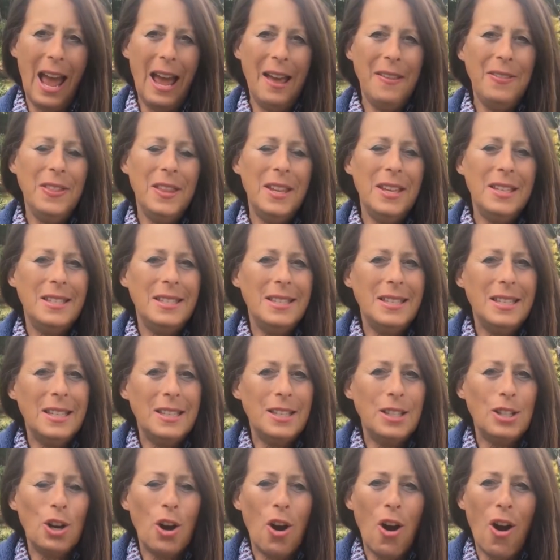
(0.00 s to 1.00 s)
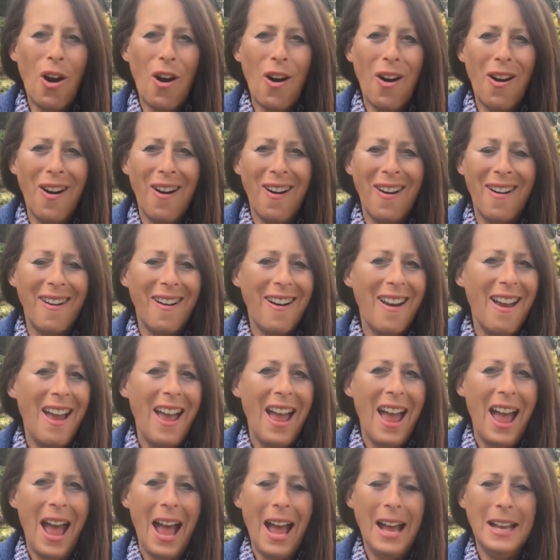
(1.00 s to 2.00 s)
and the sitar
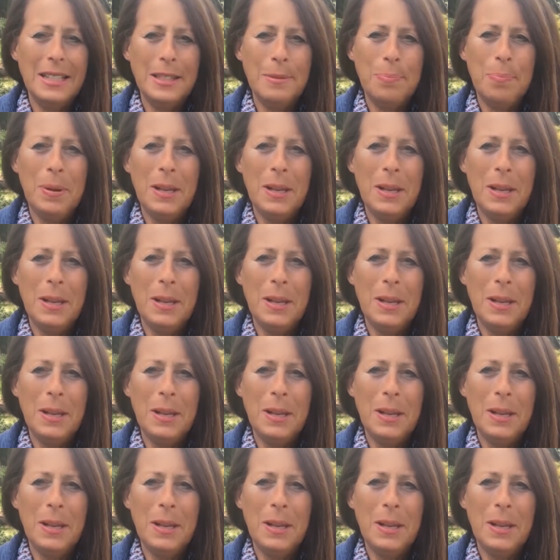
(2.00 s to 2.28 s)
has